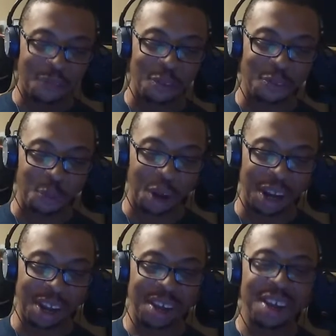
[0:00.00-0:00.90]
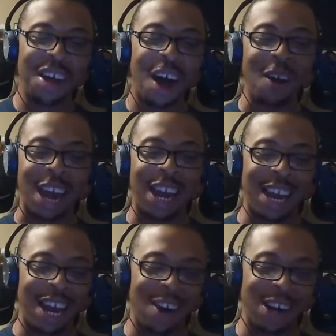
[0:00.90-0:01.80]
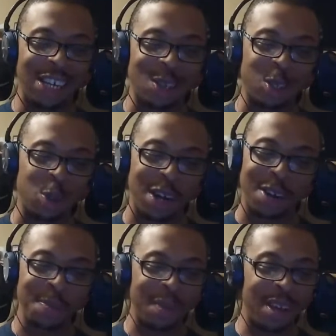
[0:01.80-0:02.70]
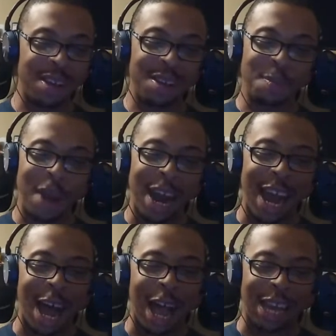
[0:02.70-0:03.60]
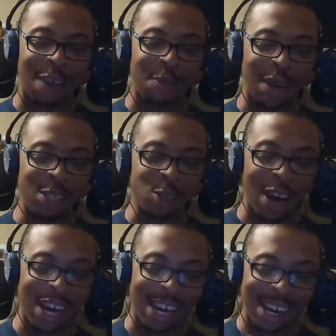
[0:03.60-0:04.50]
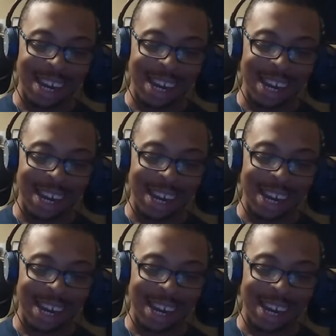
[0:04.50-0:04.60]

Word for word: for free. Okay, yeah, here it is on Twitter. Man, I, I gave him that Drake